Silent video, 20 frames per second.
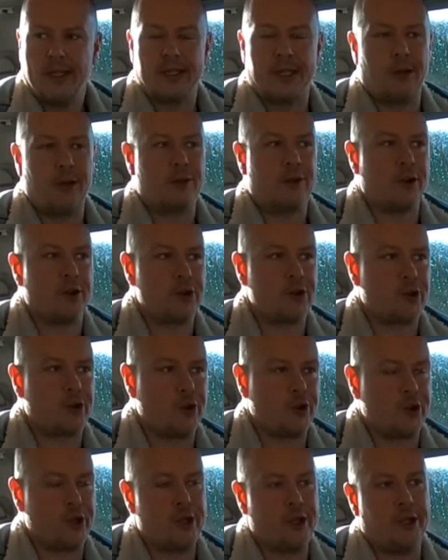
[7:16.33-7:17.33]
Dell
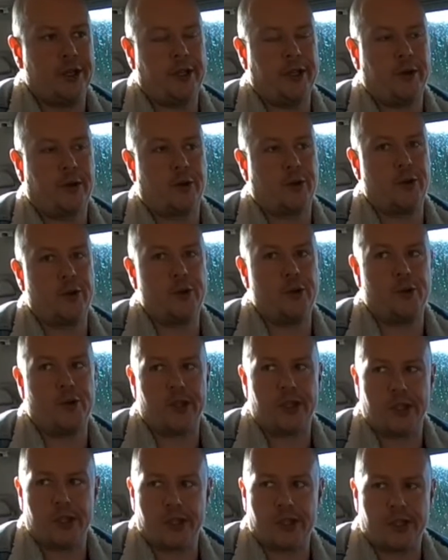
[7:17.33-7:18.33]
construction, you could use
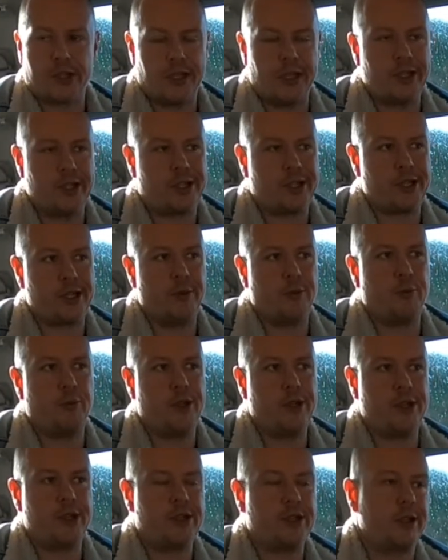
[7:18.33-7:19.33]
it in the same
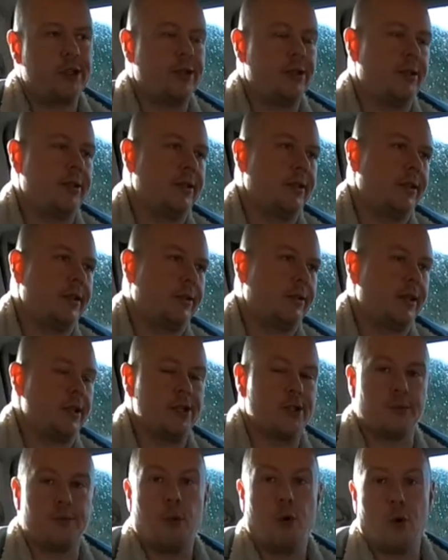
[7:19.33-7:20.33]
way as a
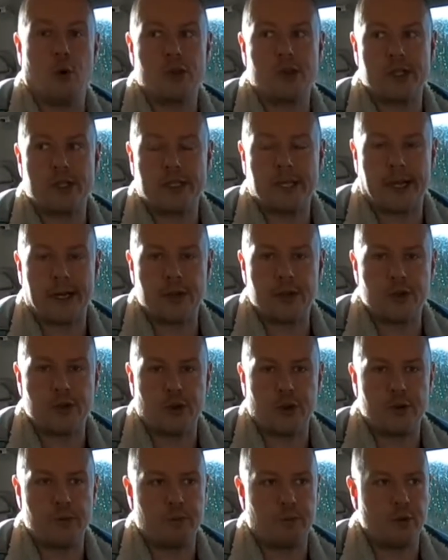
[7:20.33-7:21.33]
mortise and tenon
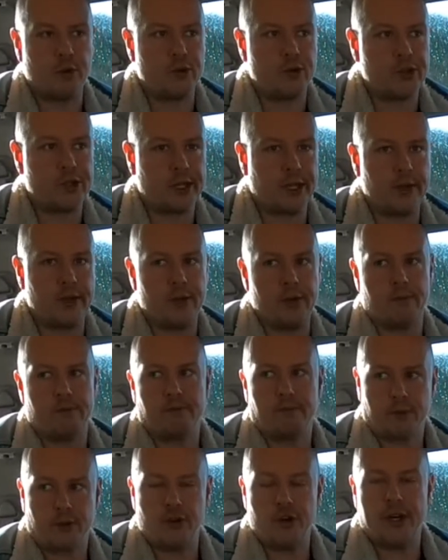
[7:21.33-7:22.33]
joint, but instead of
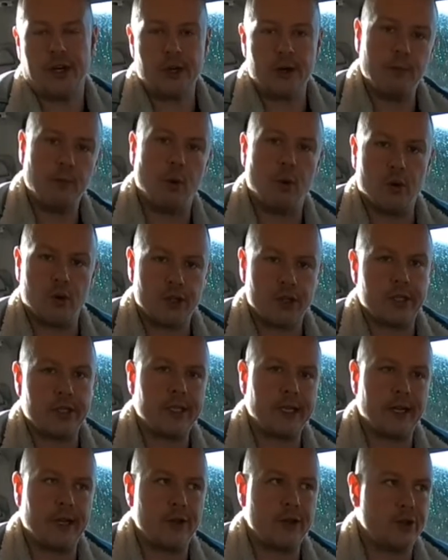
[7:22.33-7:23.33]
creating a mortise and
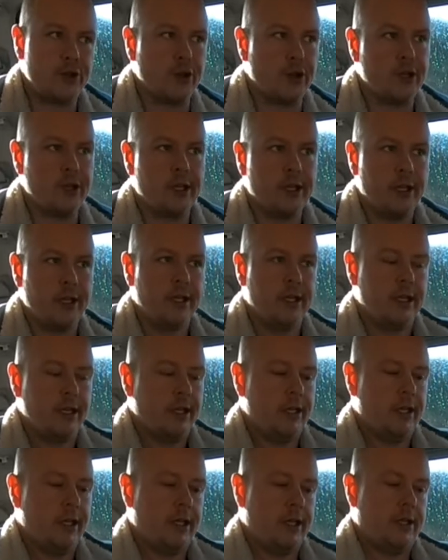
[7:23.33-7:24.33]
tenon joint,
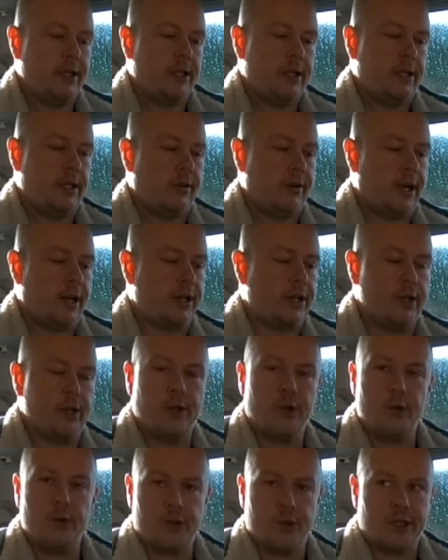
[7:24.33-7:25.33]
you're actually
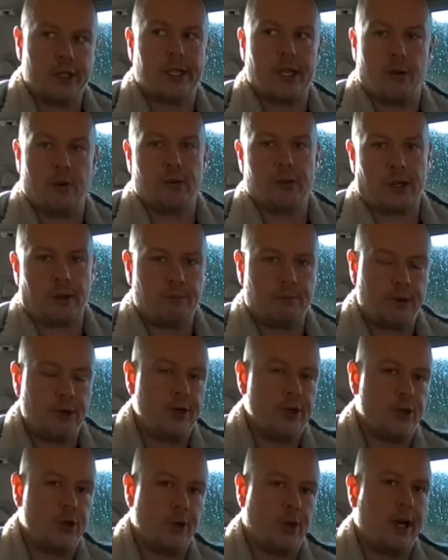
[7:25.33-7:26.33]
using dowels. I'm
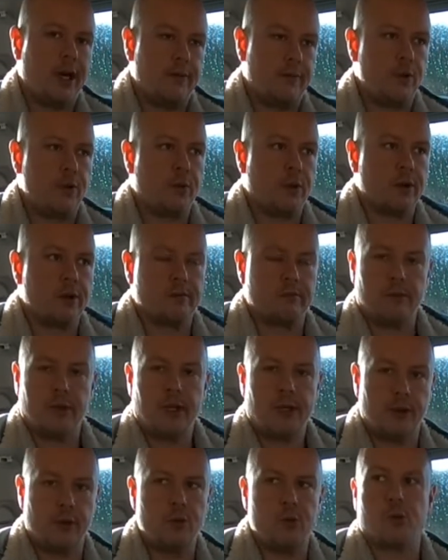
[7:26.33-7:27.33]
pretty sure everyone
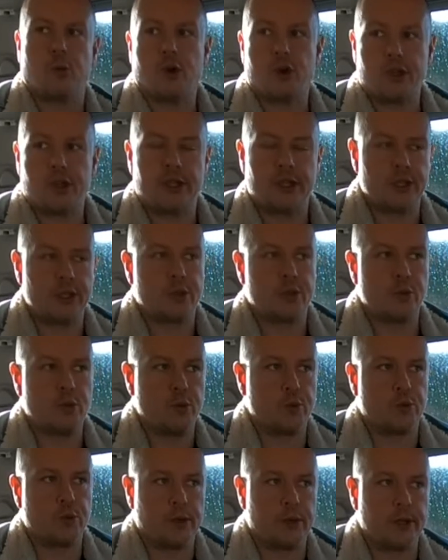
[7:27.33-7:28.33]
who's watching this
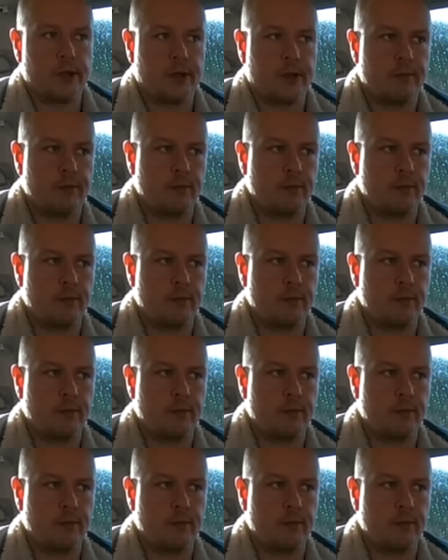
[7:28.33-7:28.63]
knows what